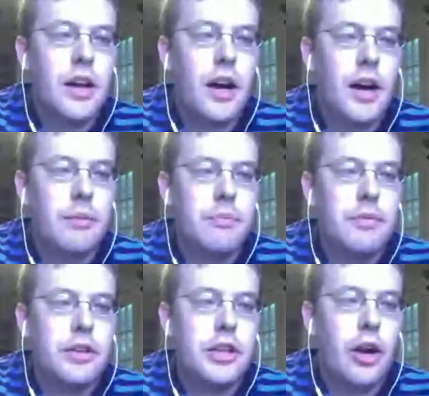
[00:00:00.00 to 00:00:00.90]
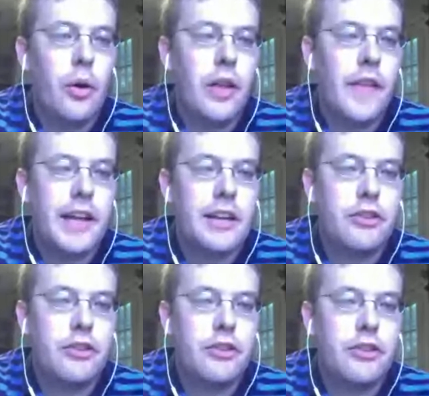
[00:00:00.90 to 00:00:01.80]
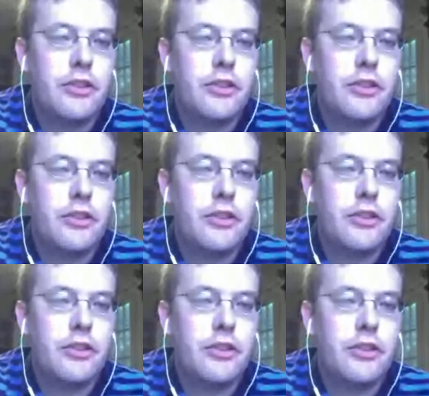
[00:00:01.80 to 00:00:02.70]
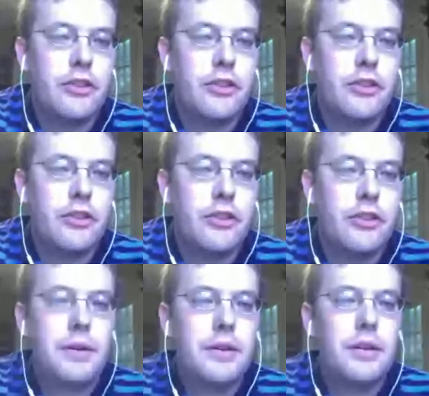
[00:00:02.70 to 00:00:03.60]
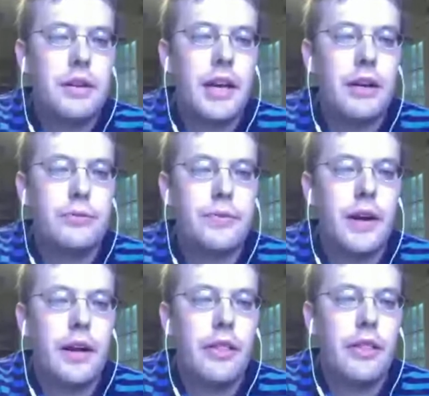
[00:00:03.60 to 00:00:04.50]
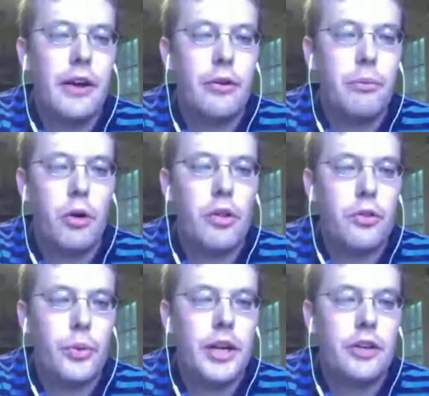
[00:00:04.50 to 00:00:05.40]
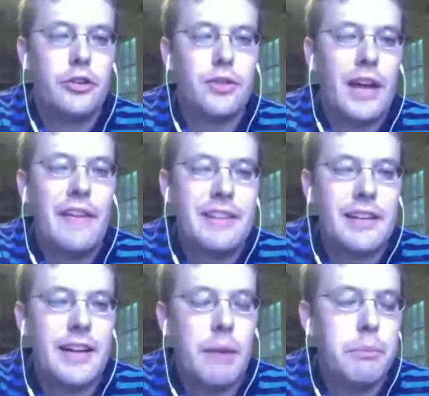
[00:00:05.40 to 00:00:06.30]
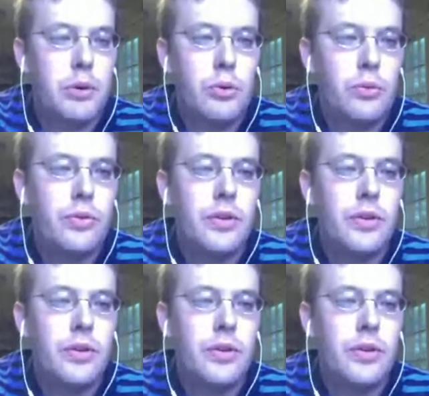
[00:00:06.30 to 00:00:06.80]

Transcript: And they can drop that down to 4 up if they are more than 3 inches and they did not move.